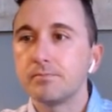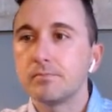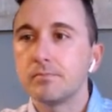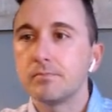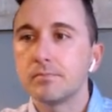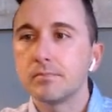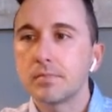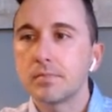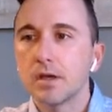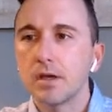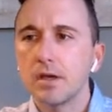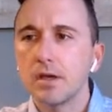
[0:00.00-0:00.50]

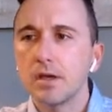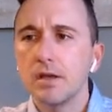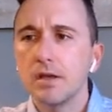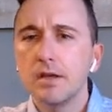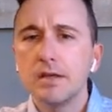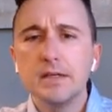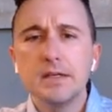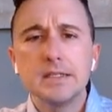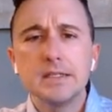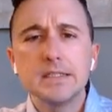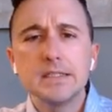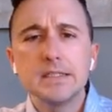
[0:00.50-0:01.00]
Okay.
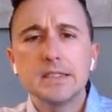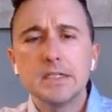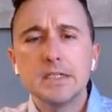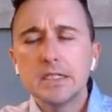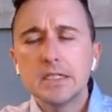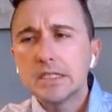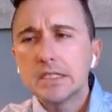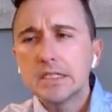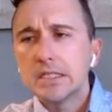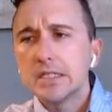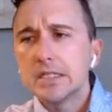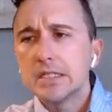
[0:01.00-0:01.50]

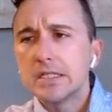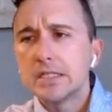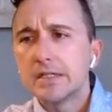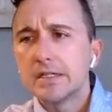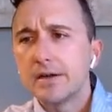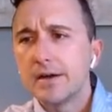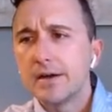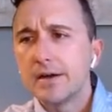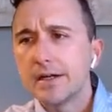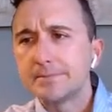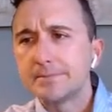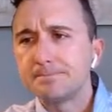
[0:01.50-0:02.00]

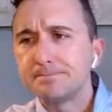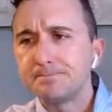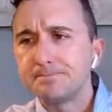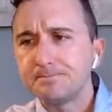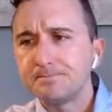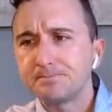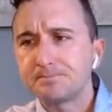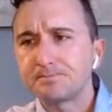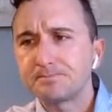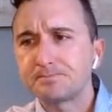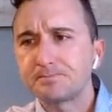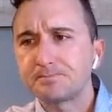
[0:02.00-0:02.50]

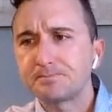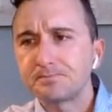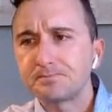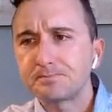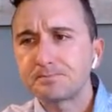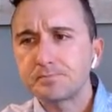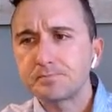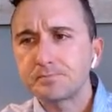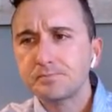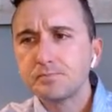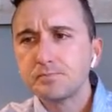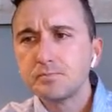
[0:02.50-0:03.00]

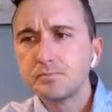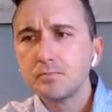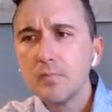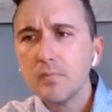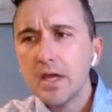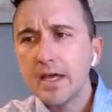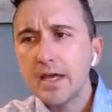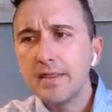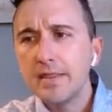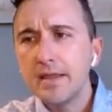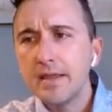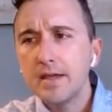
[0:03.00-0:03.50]

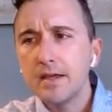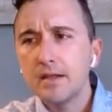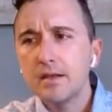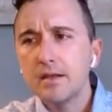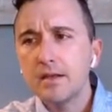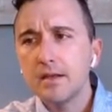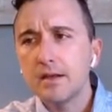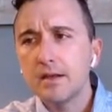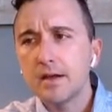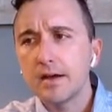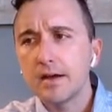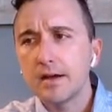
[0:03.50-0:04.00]
And
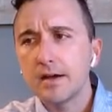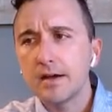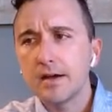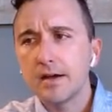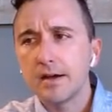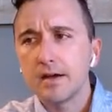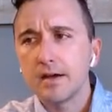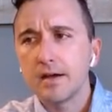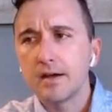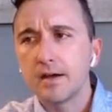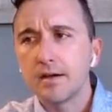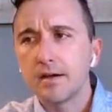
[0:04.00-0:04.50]
then
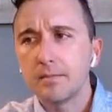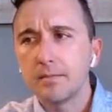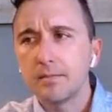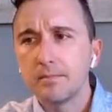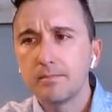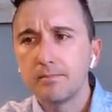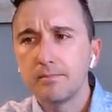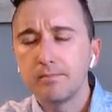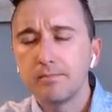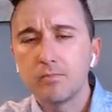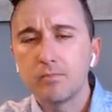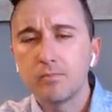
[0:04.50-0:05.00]

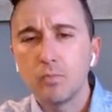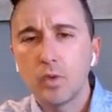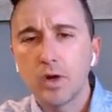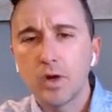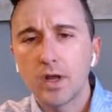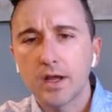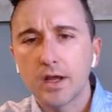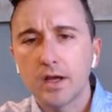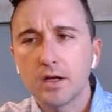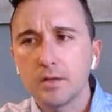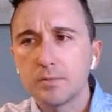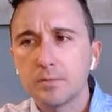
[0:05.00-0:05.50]
when it
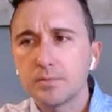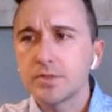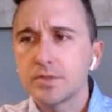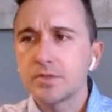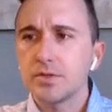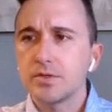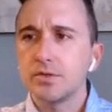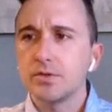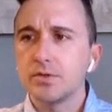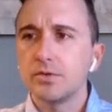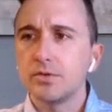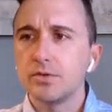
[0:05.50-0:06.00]
comes
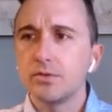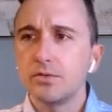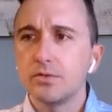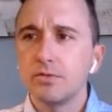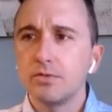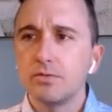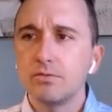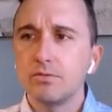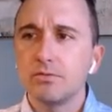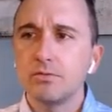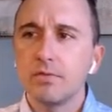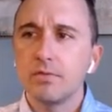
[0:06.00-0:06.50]

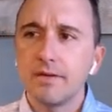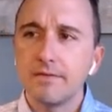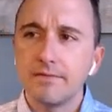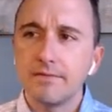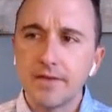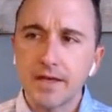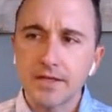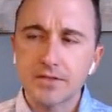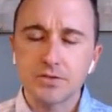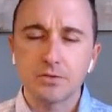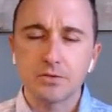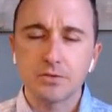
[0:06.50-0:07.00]
to
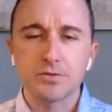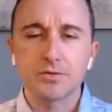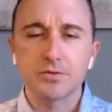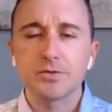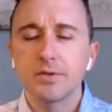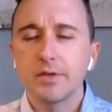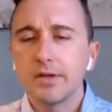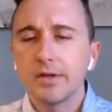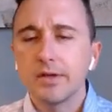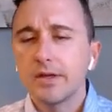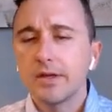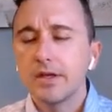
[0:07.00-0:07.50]
vessels,
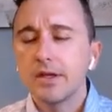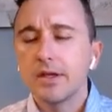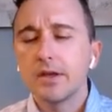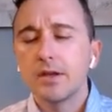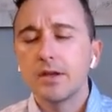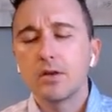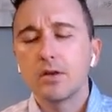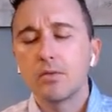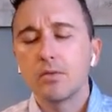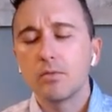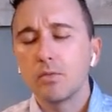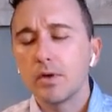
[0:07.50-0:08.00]

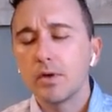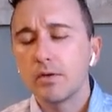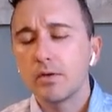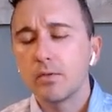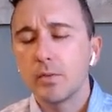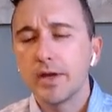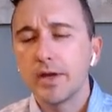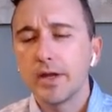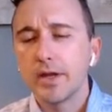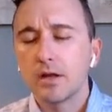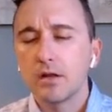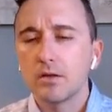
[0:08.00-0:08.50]

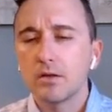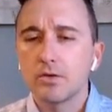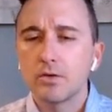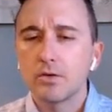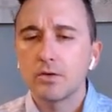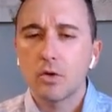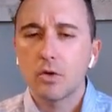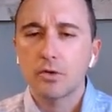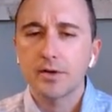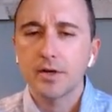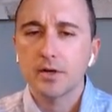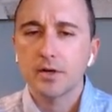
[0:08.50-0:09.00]
we include
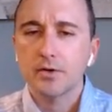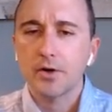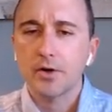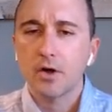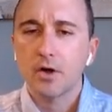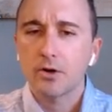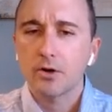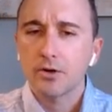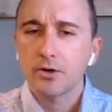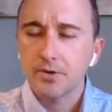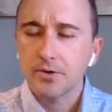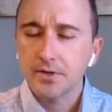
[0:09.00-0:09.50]
coronary
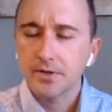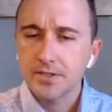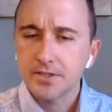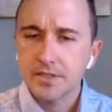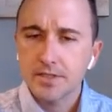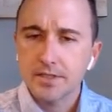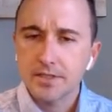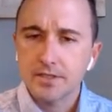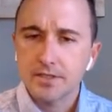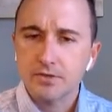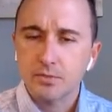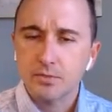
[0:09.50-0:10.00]
artery
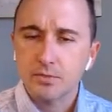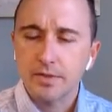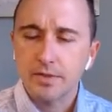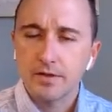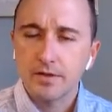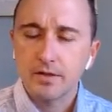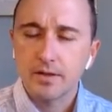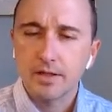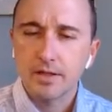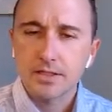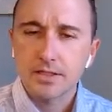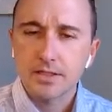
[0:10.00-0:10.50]
disease
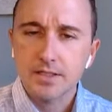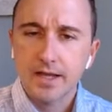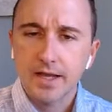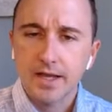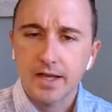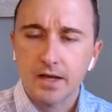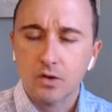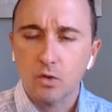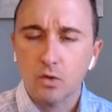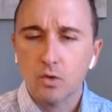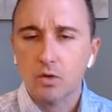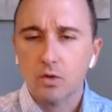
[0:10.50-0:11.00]
within this
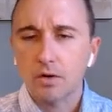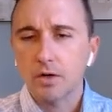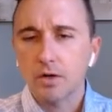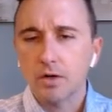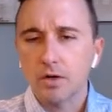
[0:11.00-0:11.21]
category.